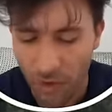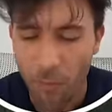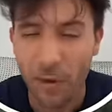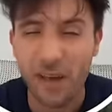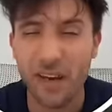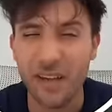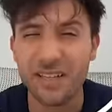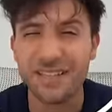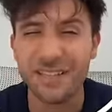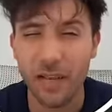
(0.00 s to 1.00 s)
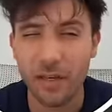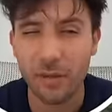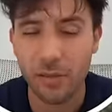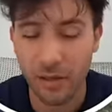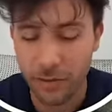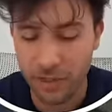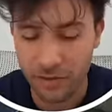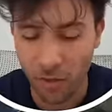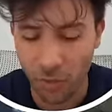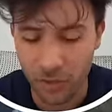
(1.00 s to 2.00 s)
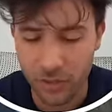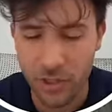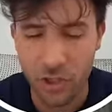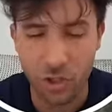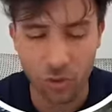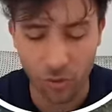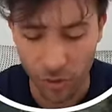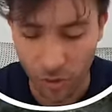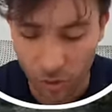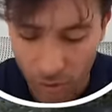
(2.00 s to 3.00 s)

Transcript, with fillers: But I didn't say anything because I wasn't sure.